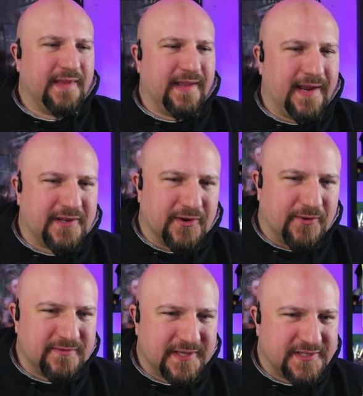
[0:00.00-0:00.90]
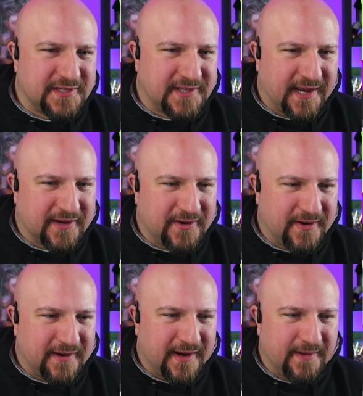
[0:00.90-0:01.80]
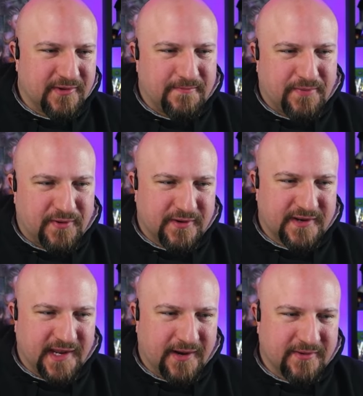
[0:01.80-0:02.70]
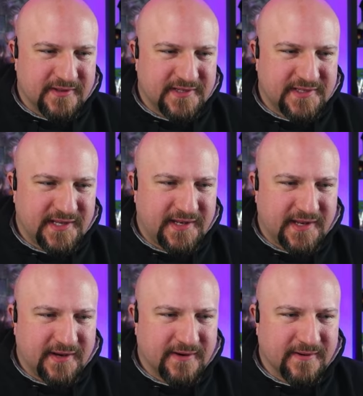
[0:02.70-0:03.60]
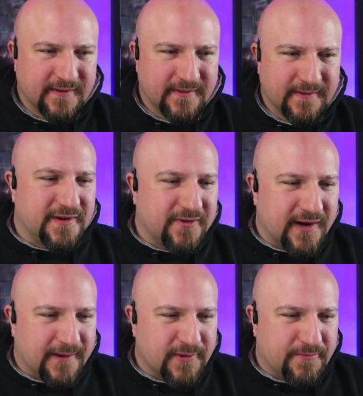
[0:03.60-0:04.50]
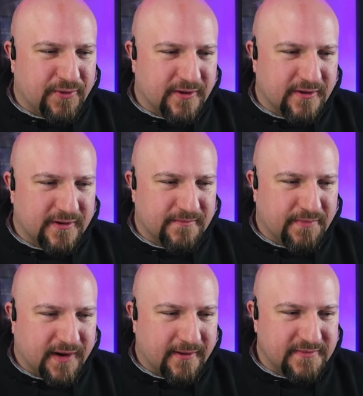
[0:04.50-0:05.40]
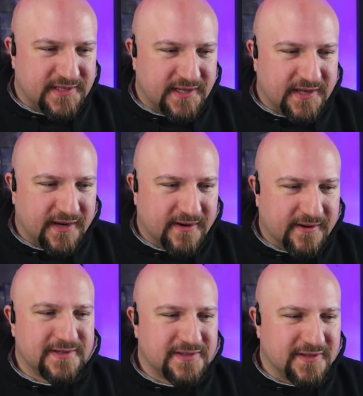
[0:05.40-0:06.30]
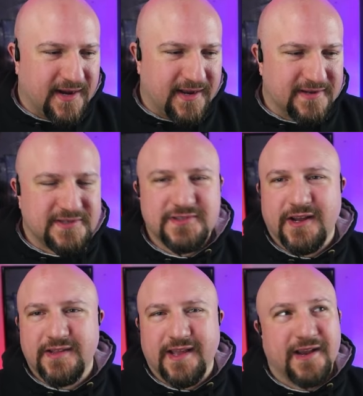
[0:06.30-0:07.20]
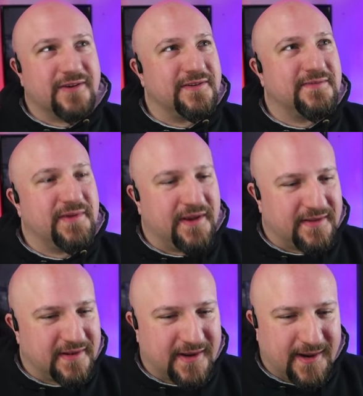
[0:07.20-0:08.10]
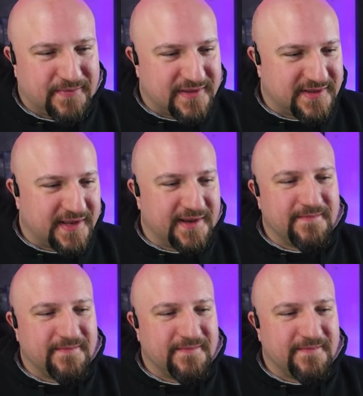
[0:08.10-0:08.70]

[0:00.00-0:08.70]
I don't think she's that good. I'm gonna put her down on the C tier. You know what? I'm gonna put her in bottom C tier. She's not that good to be on the top of the C.